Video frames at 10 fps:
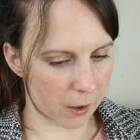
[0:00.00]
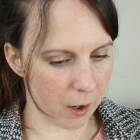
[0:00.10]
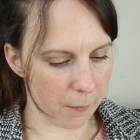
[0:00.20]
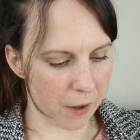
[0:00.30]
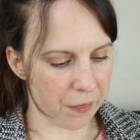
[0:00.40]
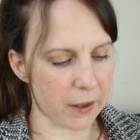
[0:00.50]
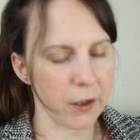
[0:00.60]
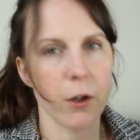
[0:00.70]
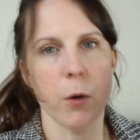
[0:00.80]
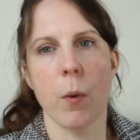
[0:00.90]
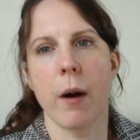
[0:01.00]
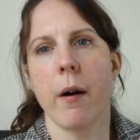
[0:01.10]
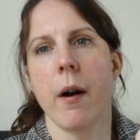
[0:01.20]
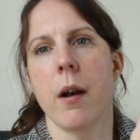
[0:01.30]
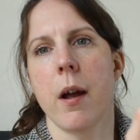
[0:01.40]
I think you can
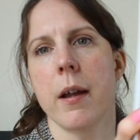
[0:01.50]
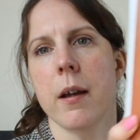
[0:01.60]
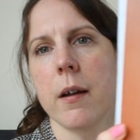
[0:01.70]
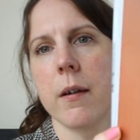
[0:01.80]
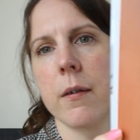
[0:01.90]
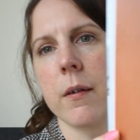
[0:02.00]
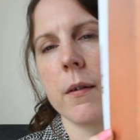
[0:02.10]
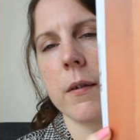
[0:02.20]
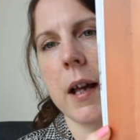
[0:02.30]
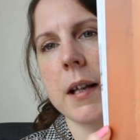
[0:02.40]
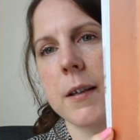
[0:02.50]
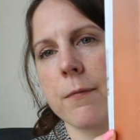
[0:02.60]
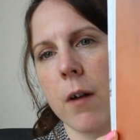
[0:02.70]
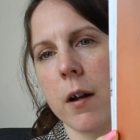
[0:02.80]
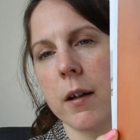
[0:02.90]
wear it like, that's the
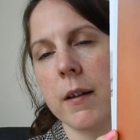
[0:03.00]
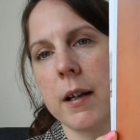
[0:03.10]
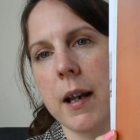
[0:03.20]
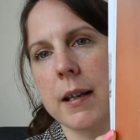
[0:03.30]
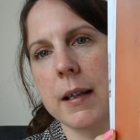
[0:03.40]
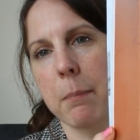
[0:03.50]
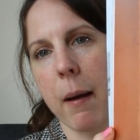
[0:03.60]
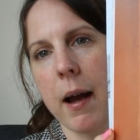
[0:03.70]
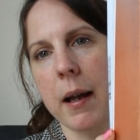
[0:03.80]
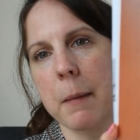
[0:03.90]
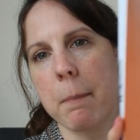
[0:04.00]
front and the lacy back,